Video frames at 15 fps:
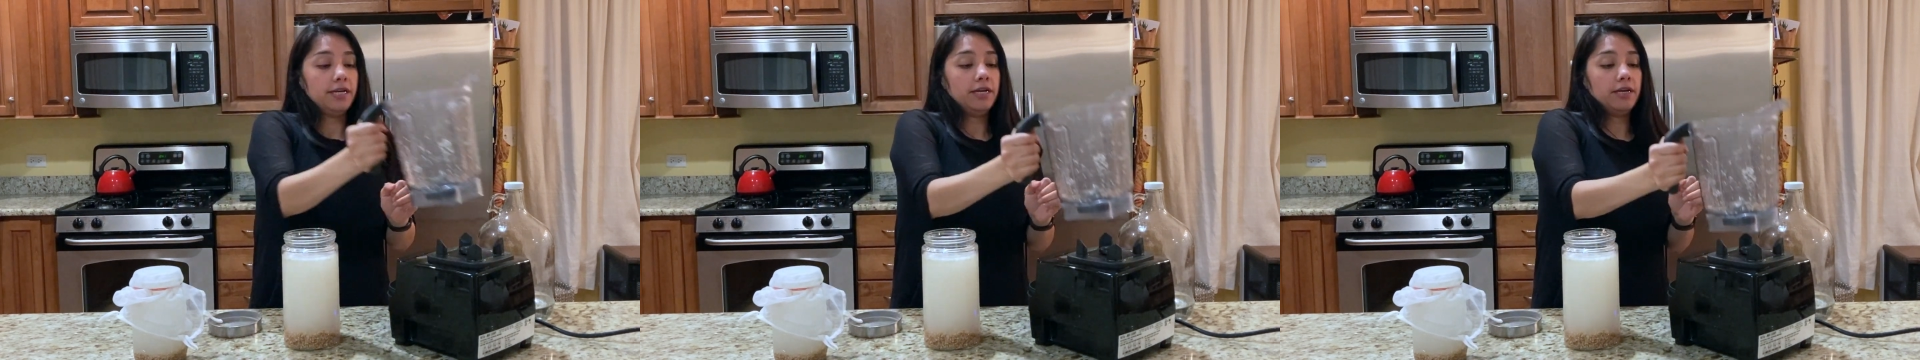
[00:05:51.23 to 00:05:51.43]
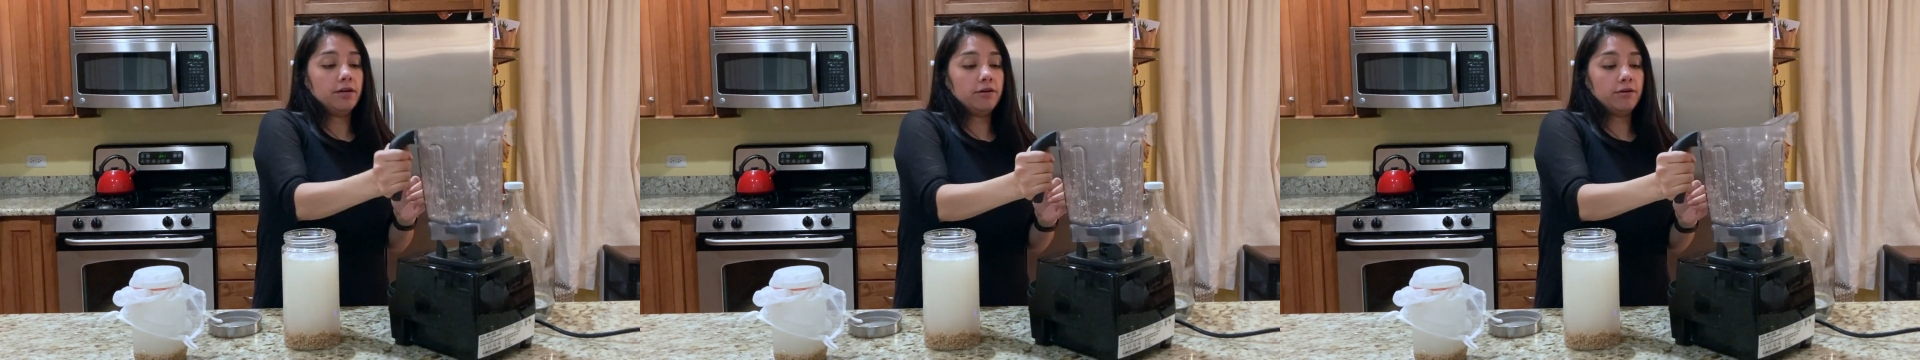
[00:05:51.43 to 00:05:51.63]

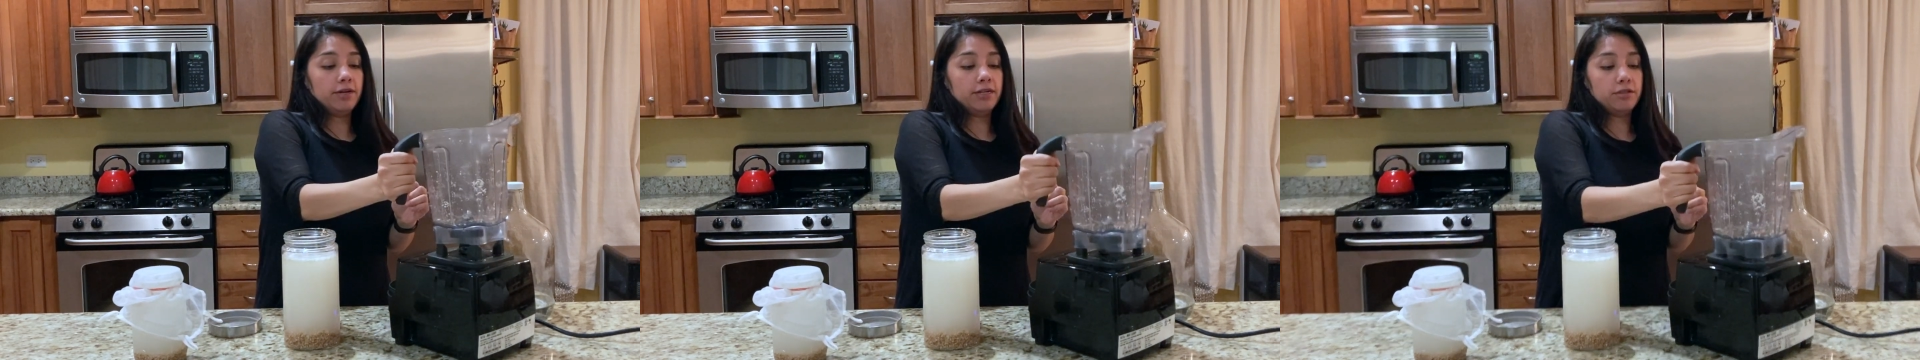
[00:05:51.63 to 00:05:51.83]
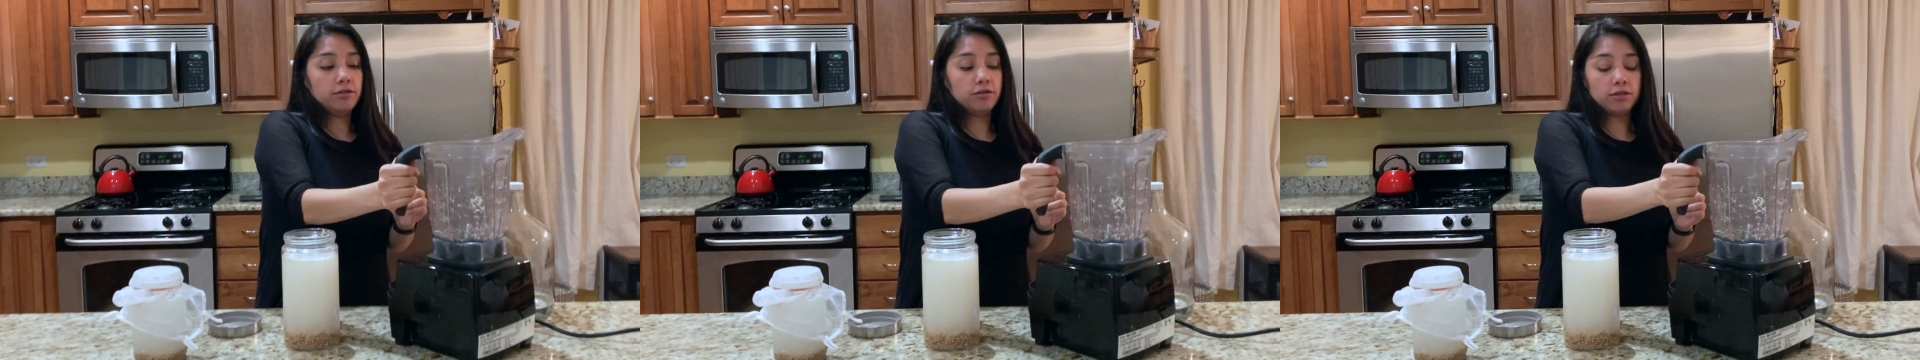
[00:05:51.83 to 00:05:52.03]
You're
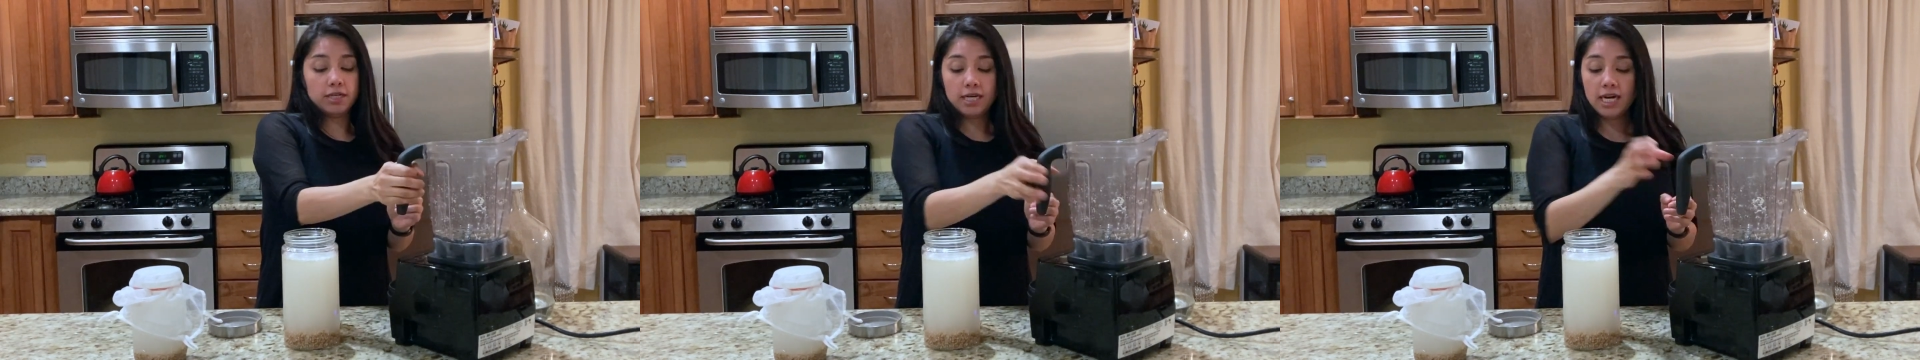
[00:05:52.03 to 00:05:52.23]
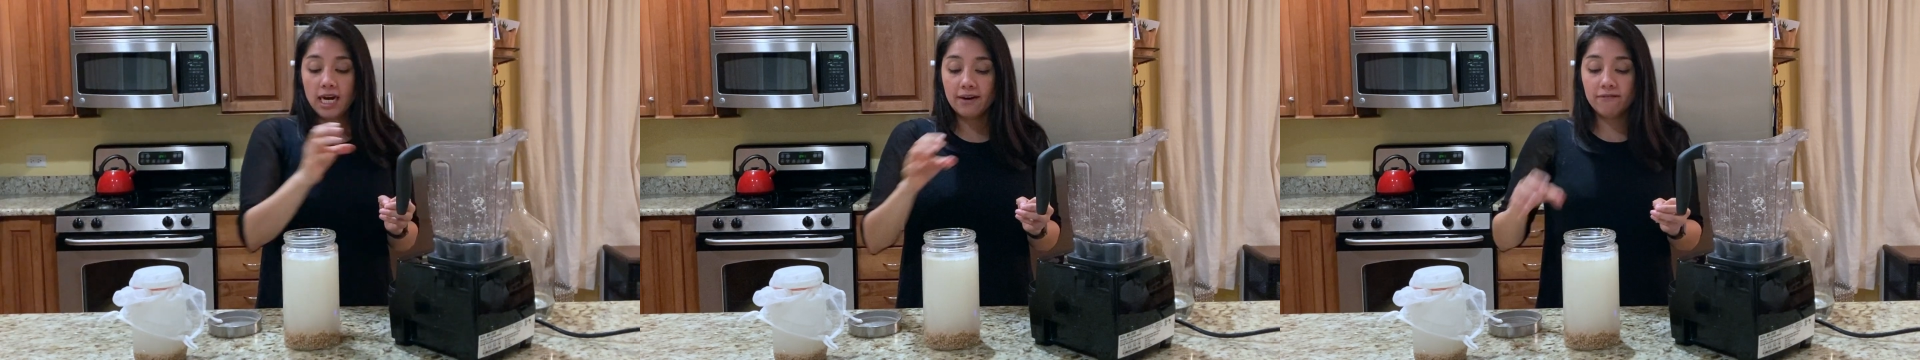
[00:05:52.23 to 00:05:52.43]
going to
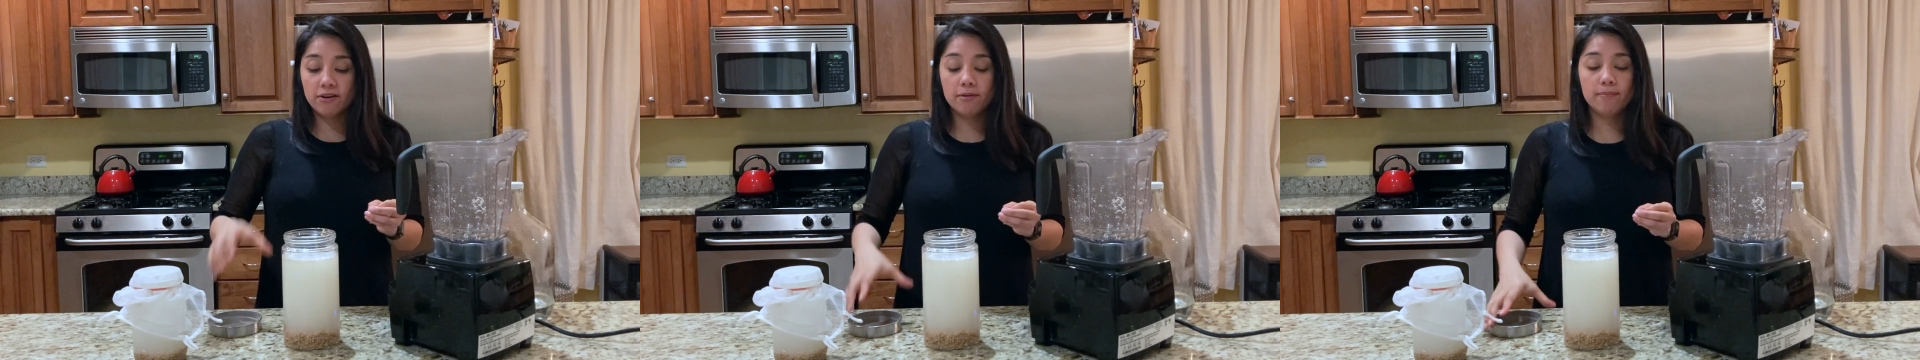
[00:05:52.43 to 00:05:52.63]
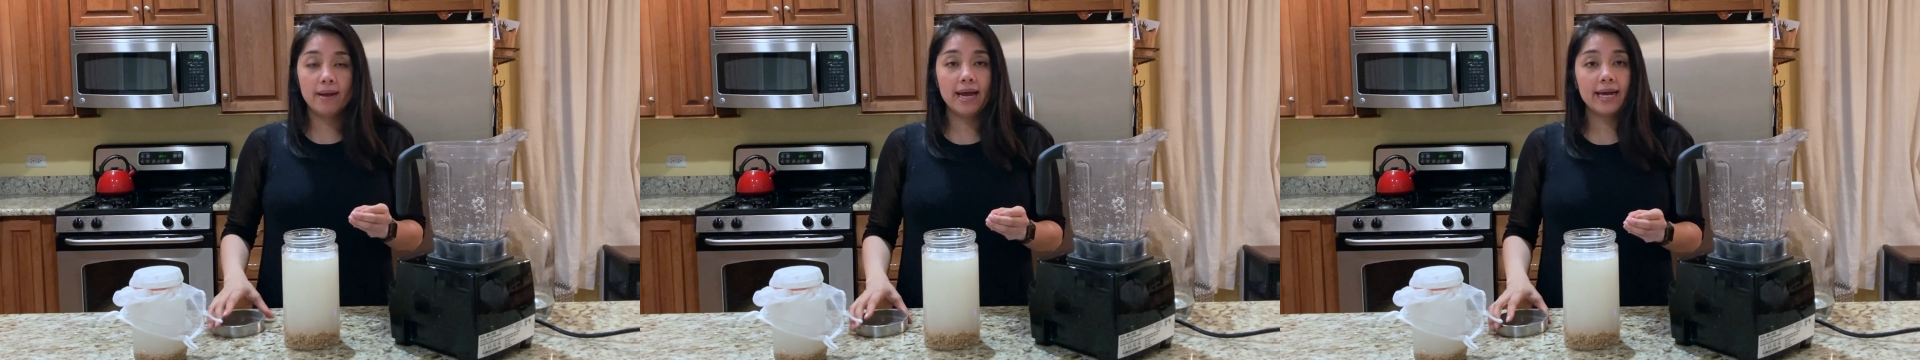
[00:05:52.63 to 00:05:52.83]

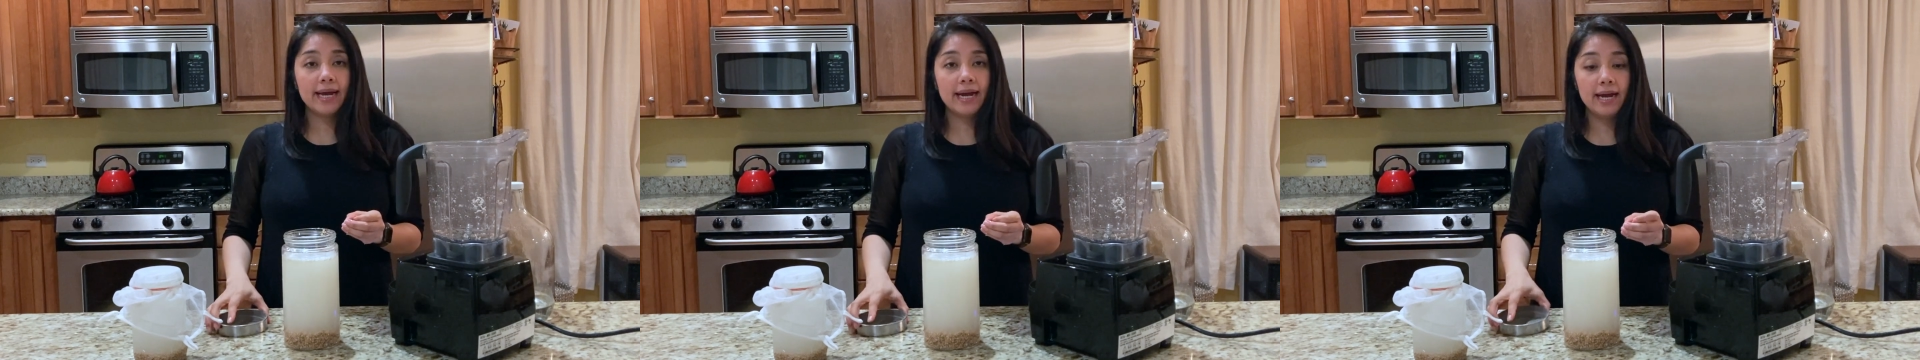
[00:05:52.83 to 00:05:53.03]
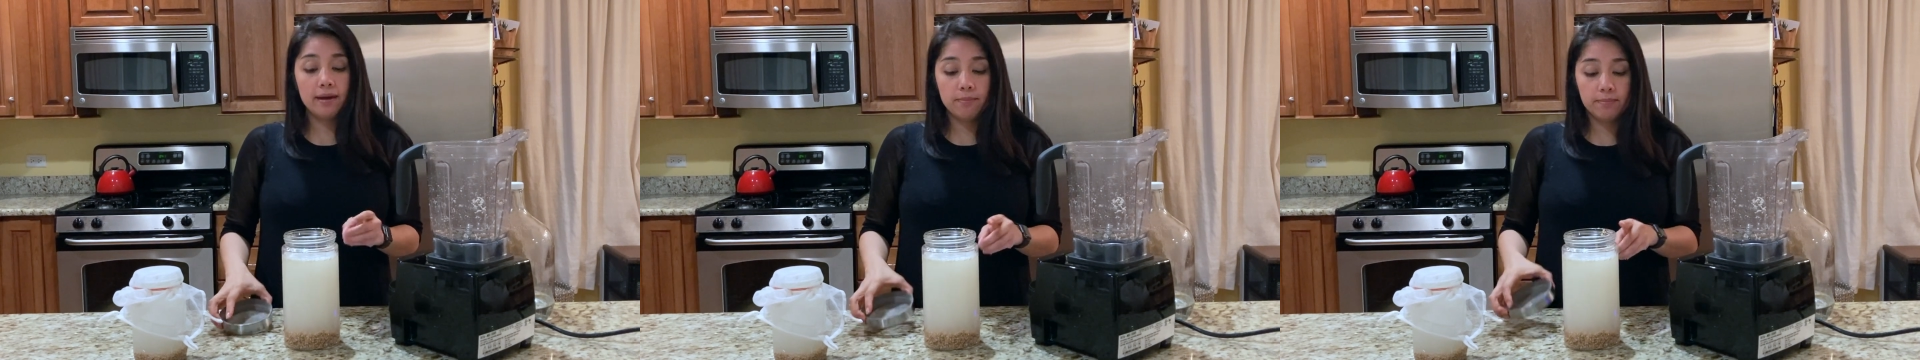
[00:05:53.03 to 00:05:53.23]
cover back
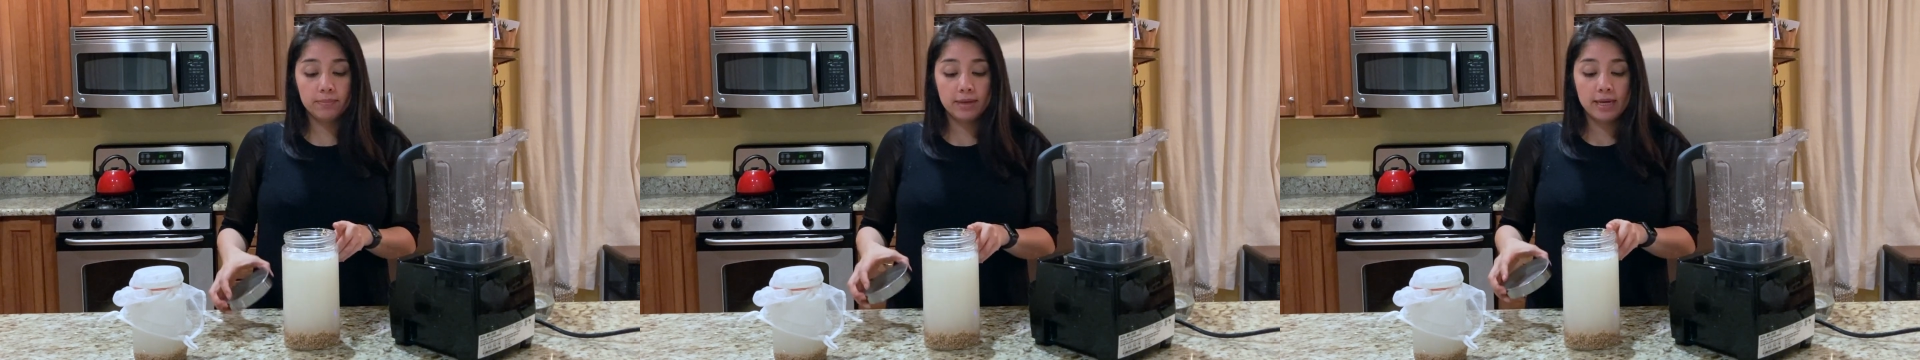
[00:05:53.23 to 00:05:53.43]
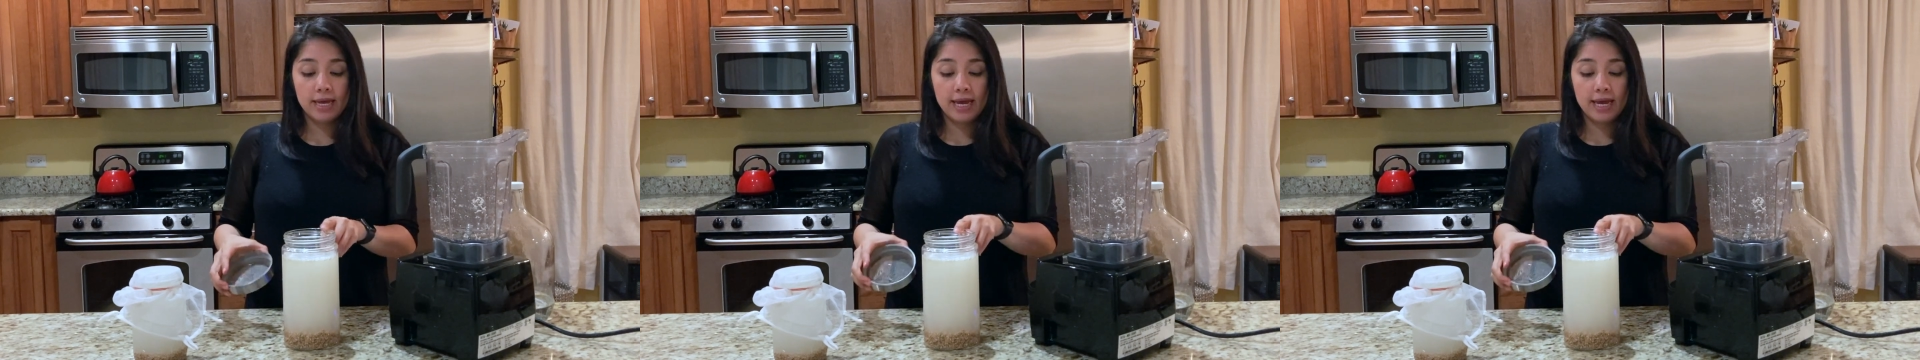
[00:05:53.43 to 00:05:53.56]
up